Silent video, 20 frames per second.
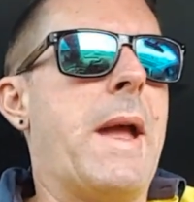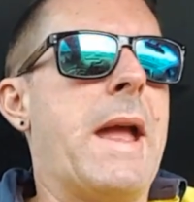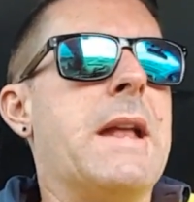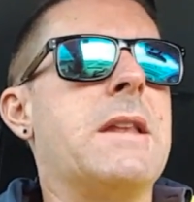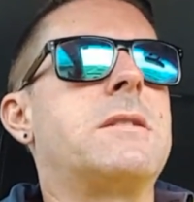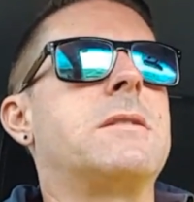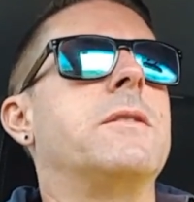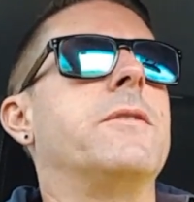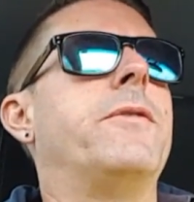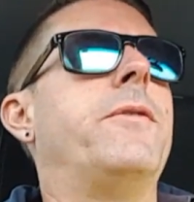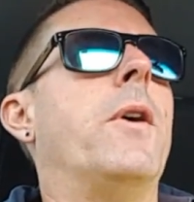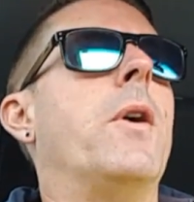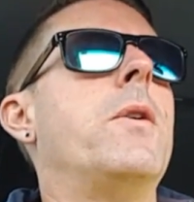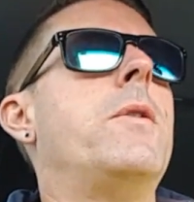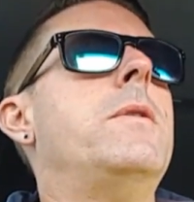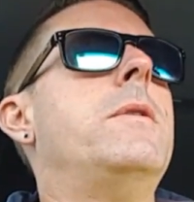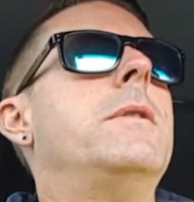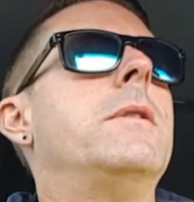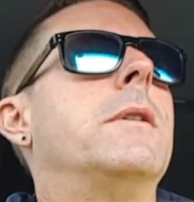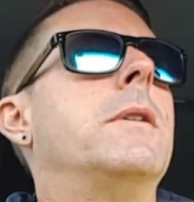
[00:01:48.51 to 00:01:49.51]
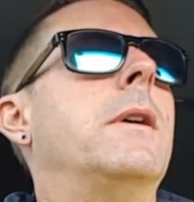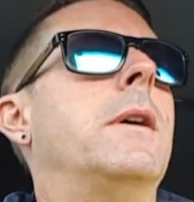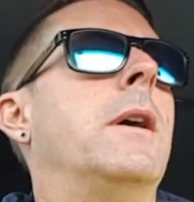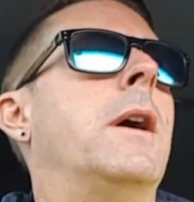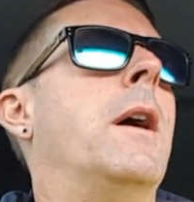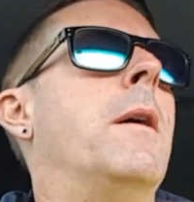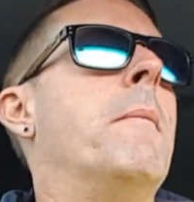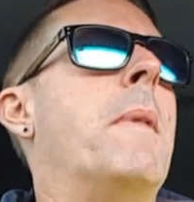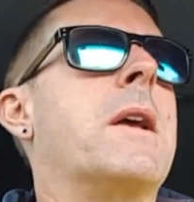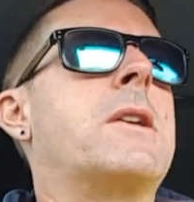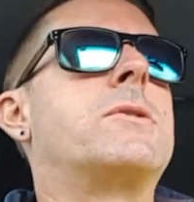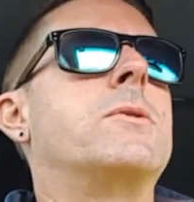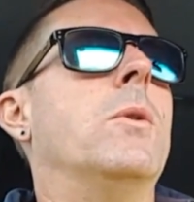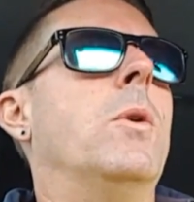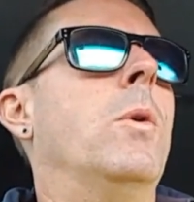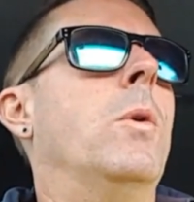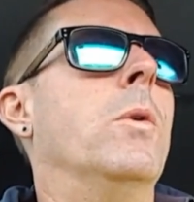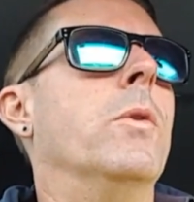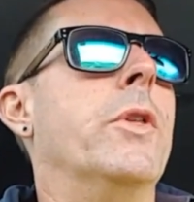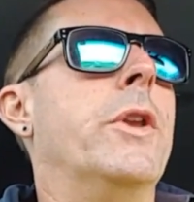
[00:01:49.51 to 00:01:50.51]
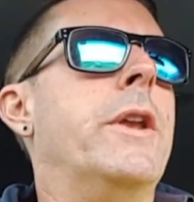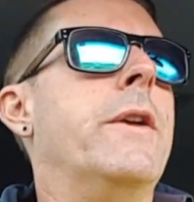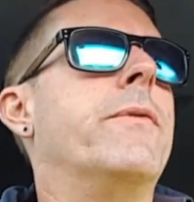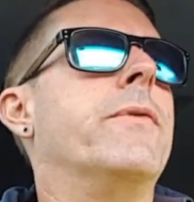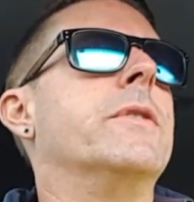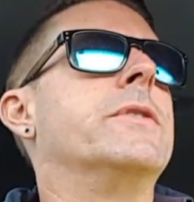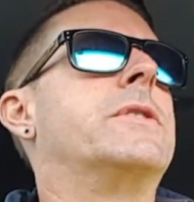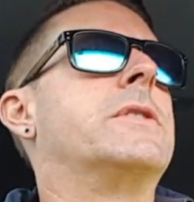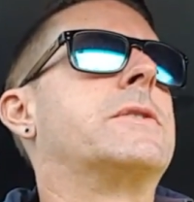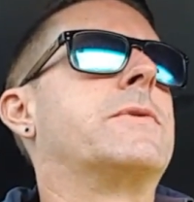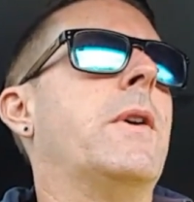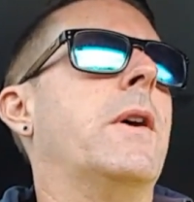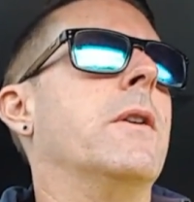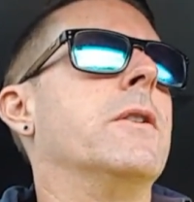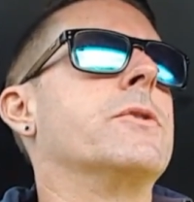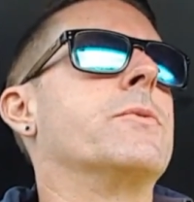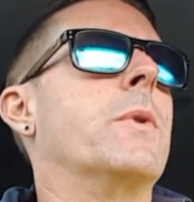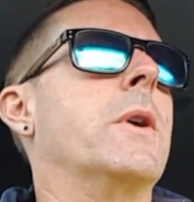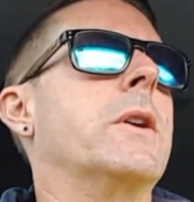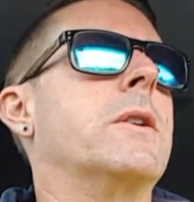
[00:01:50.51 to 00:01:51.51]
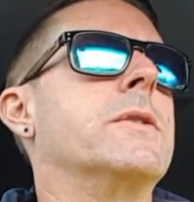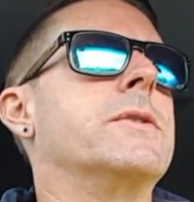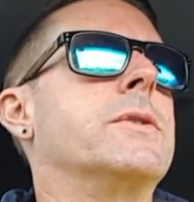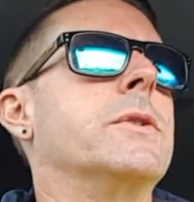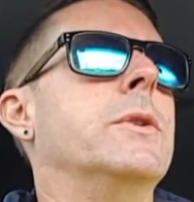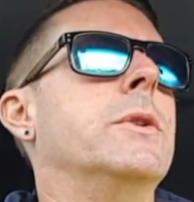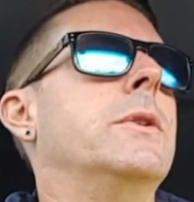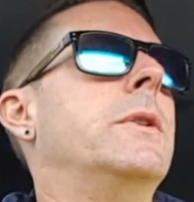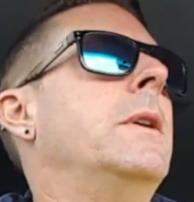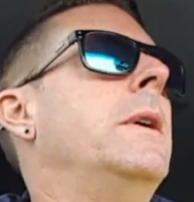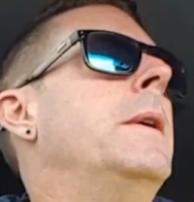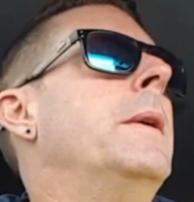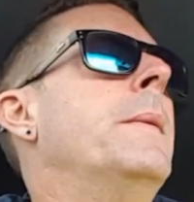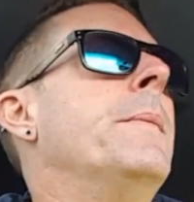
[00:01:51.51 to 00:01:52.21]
answer the phone makes all the difference as far as we're concerned.